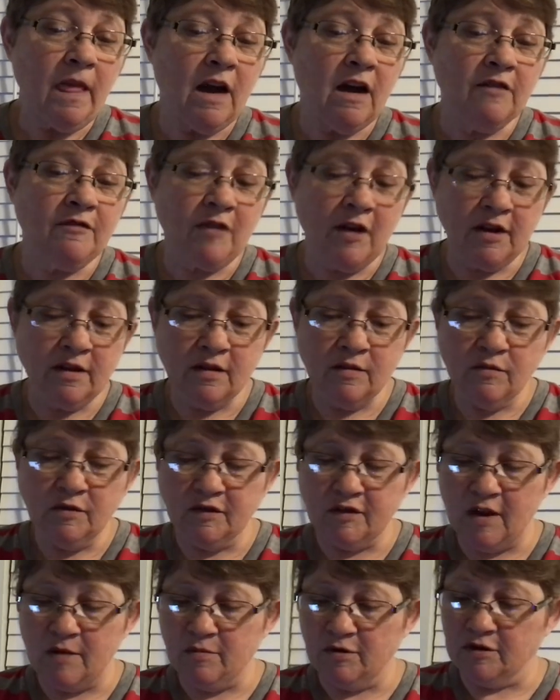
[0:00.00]
I finally
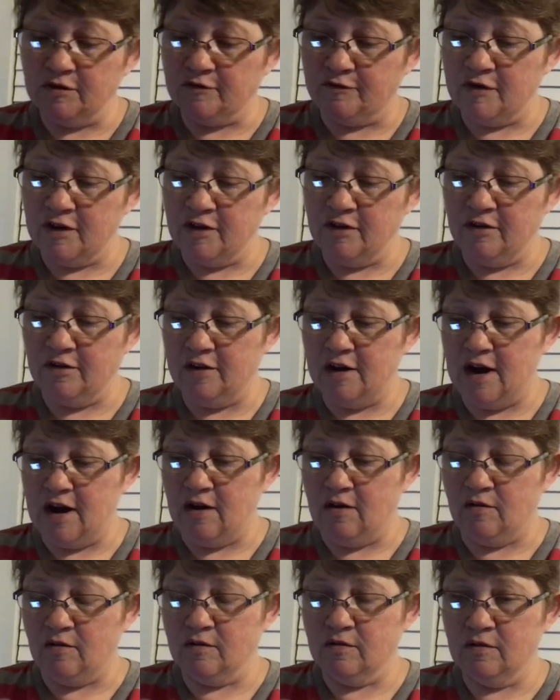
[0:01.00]
was able to figure it
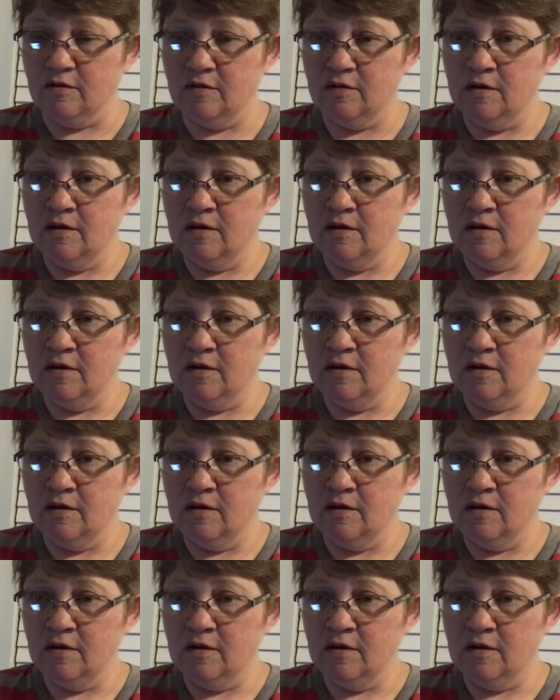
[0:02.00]
out